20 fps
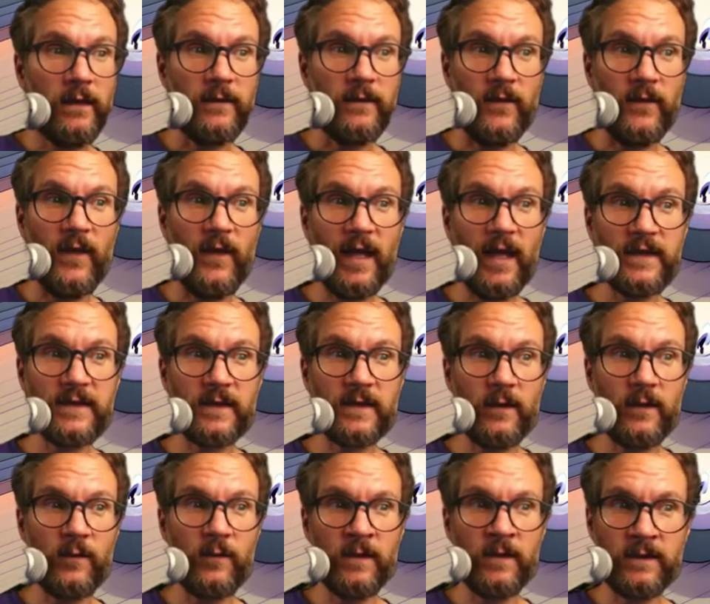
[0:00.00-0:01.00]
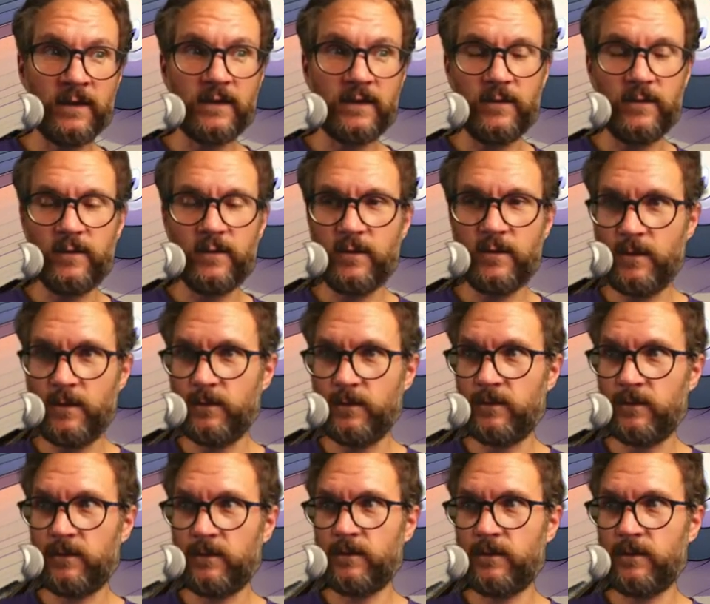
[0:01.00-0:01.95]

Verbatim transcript: that's going to